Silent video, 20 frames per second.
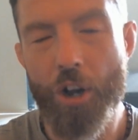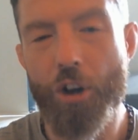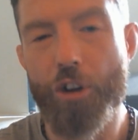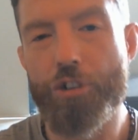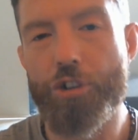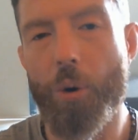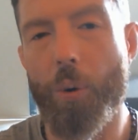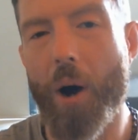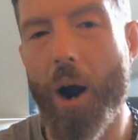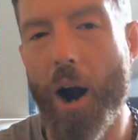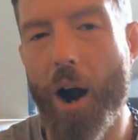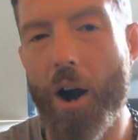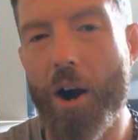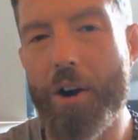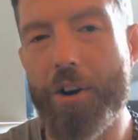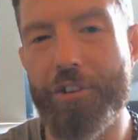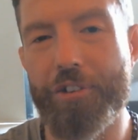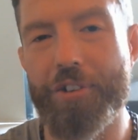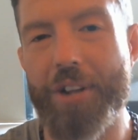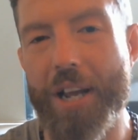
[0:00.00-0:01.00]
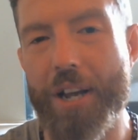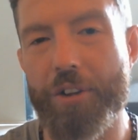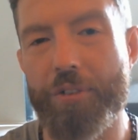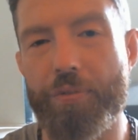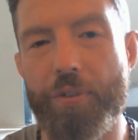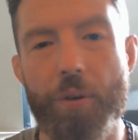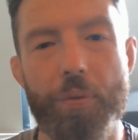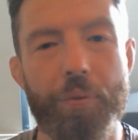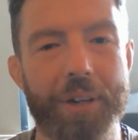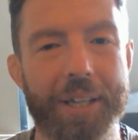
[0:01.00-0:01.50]
So R stands
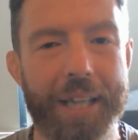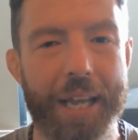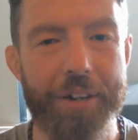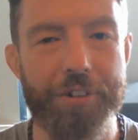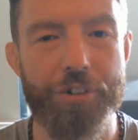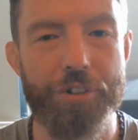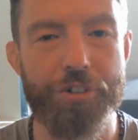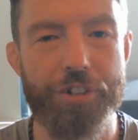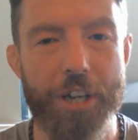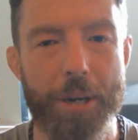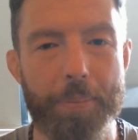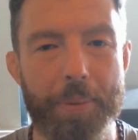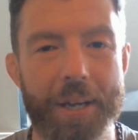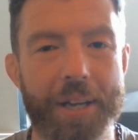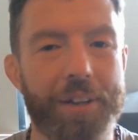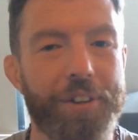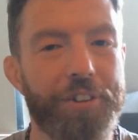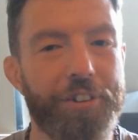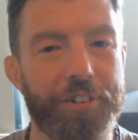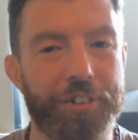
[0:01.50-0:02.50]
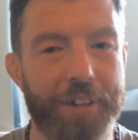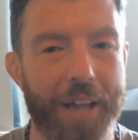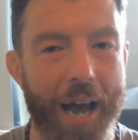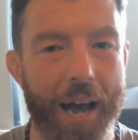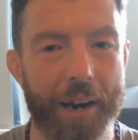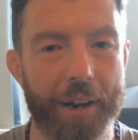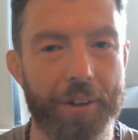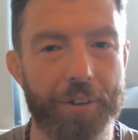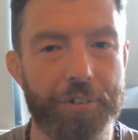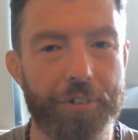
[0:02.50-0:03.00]
for relationship
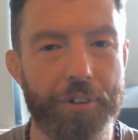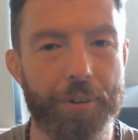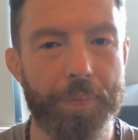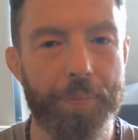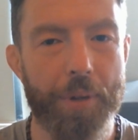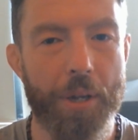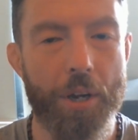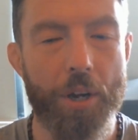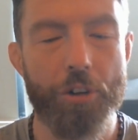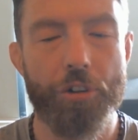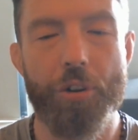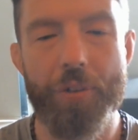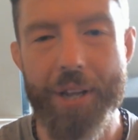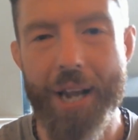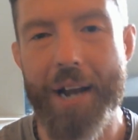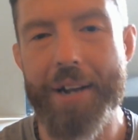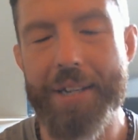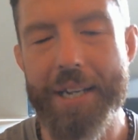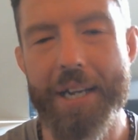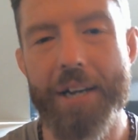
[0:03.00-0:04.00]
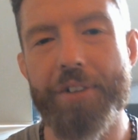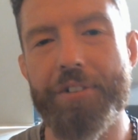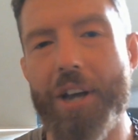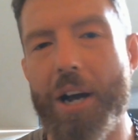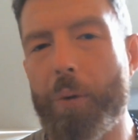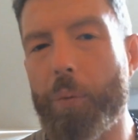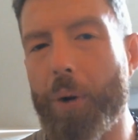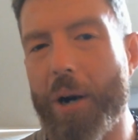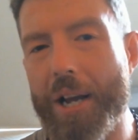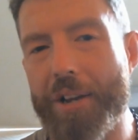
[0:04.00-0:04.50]
status. So the idea is
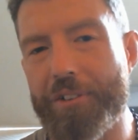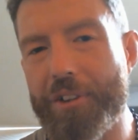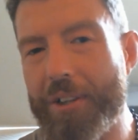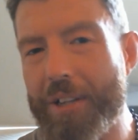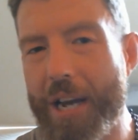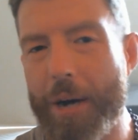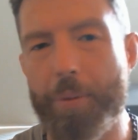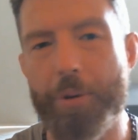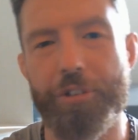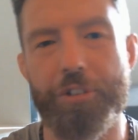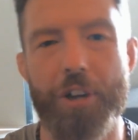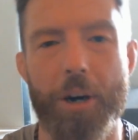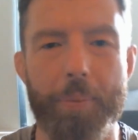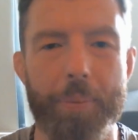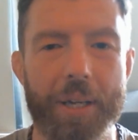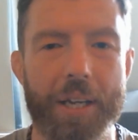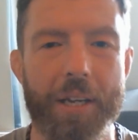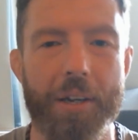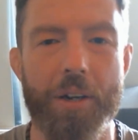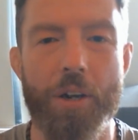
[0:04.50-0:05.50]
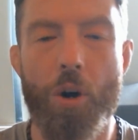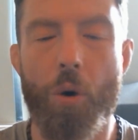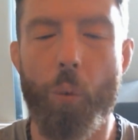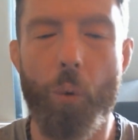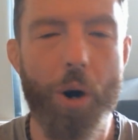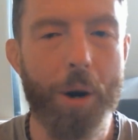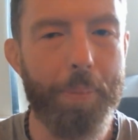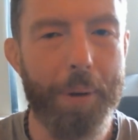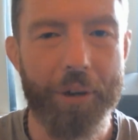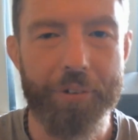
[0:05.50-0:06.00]
that when I sit down with somebody and
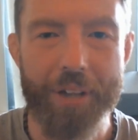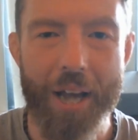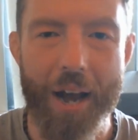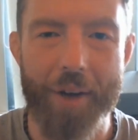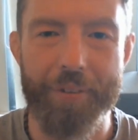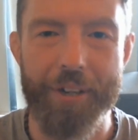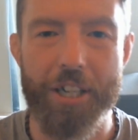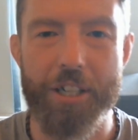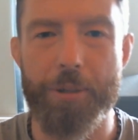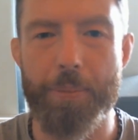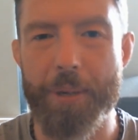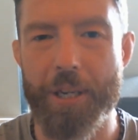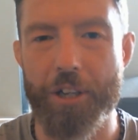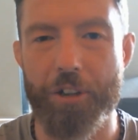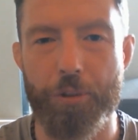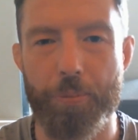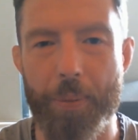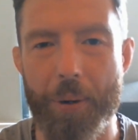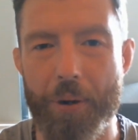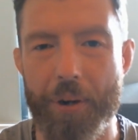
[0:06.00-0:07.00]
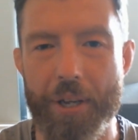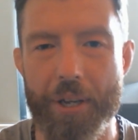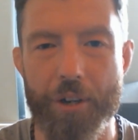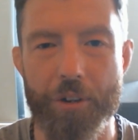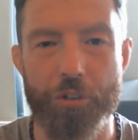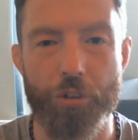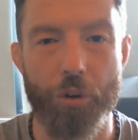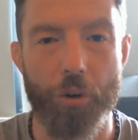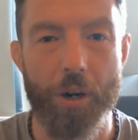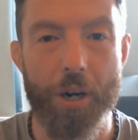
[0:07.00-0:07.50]
we're about to have an intimate
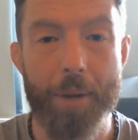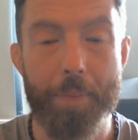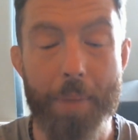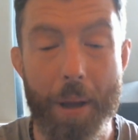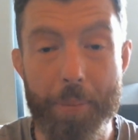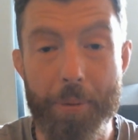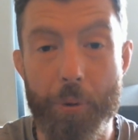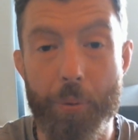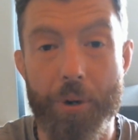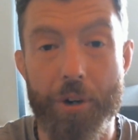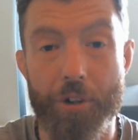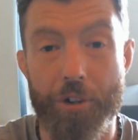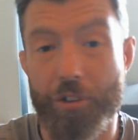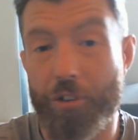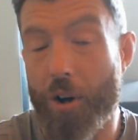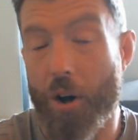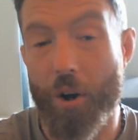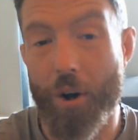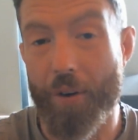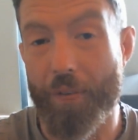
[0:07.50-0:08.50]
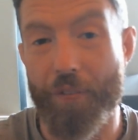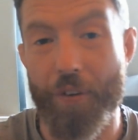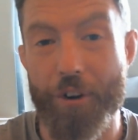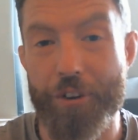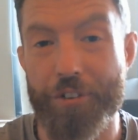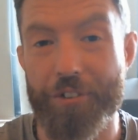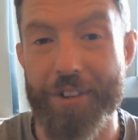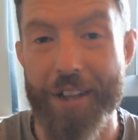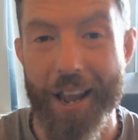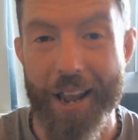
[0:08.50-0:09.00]
experience, or maybe we're just on our
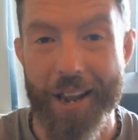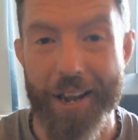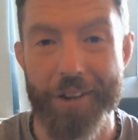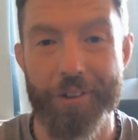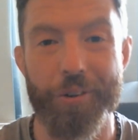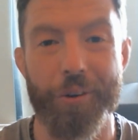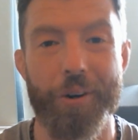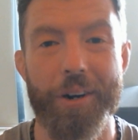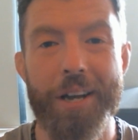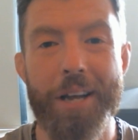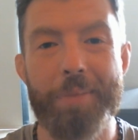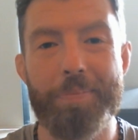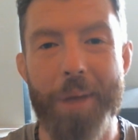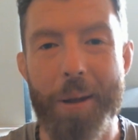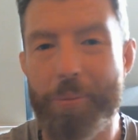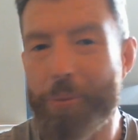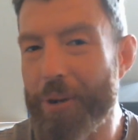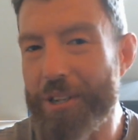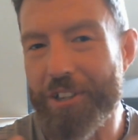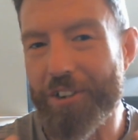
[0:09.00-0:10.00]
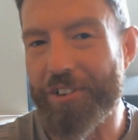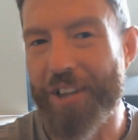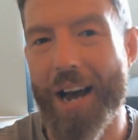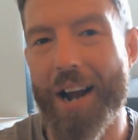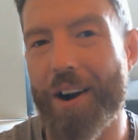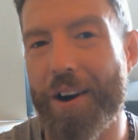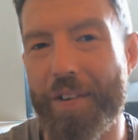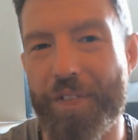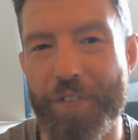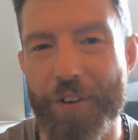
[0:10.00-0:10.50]
first date, or maybe we just
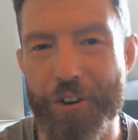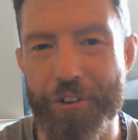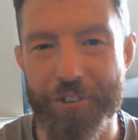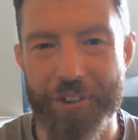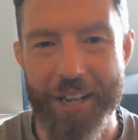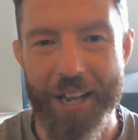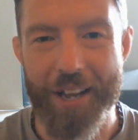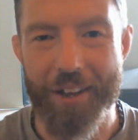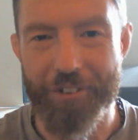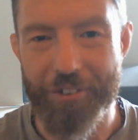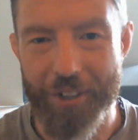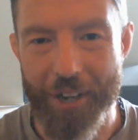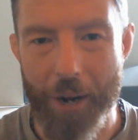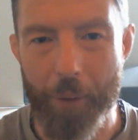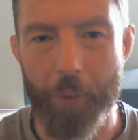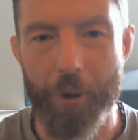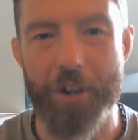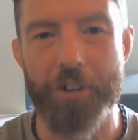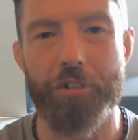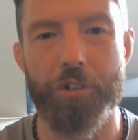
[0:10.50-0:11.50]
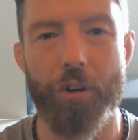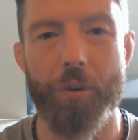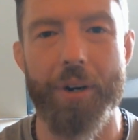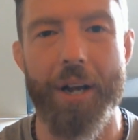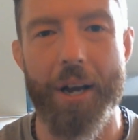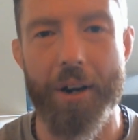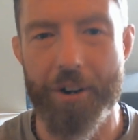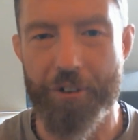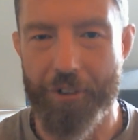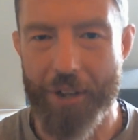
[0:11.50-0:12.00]
had our first kiss, and I want to slow
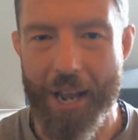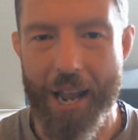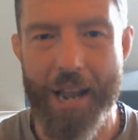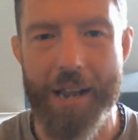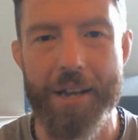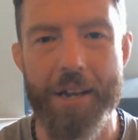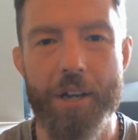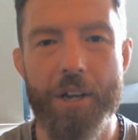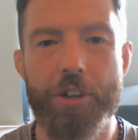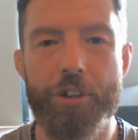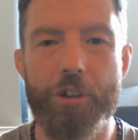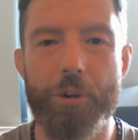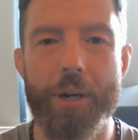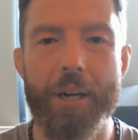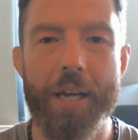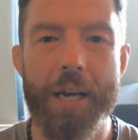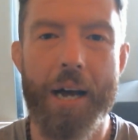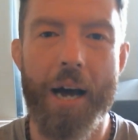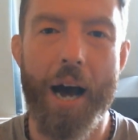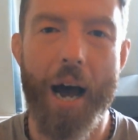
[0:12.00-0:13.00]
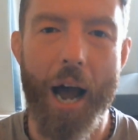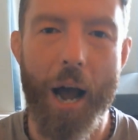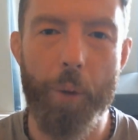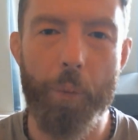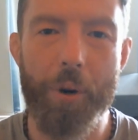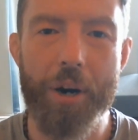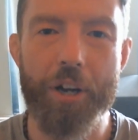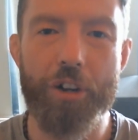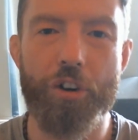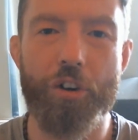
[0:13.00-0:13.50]
down and say, hey, you know what, I
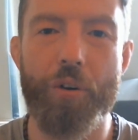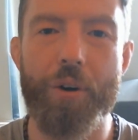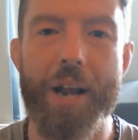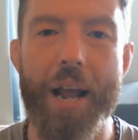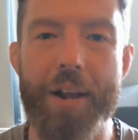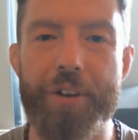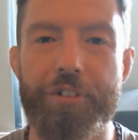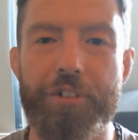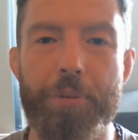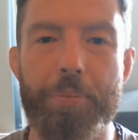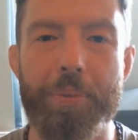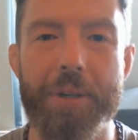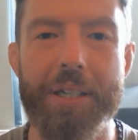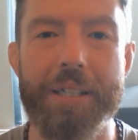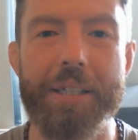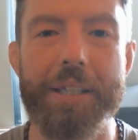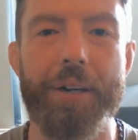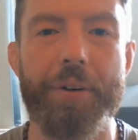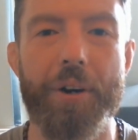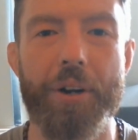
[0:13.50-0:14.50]
want to create some clear